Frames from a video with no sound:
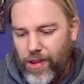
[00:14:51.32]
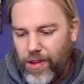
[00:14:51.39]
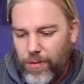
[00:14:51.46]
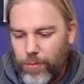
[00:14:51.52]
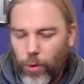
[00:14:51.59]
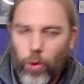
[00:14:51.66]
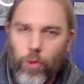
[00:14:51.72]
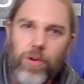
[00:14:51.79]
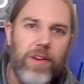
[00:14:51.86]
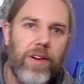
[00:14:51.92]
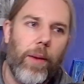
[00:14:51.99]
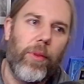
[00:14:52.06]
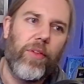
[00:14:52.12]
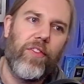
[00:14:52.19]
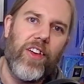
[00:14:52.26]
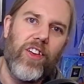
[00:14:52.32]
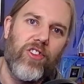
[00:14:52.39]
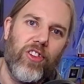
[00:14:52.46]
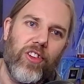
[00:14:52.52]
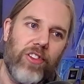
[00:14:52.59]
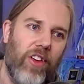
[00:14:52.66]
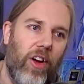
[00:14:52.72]
more in-depth
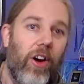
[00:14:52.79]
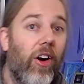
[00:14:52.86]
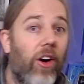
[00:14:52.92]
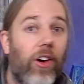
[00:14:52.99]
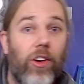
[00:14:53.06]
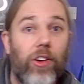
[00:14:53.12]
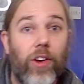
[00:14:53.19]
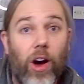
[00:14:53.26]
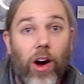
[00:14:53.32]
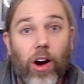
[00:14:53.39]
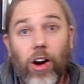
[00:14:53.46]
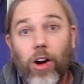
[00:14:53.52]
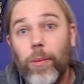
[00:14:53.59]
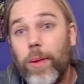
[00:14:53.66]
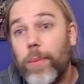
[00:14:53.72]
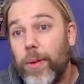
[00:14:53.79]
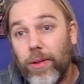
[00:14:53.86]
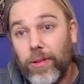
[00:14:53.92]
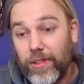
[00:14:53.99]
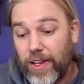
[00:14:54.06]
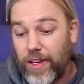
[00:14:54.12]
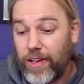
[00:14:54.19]
features on army
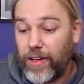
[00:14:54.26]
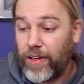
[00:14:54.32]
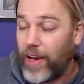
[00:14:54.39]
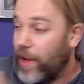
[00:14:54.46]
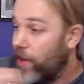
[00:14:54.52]
building,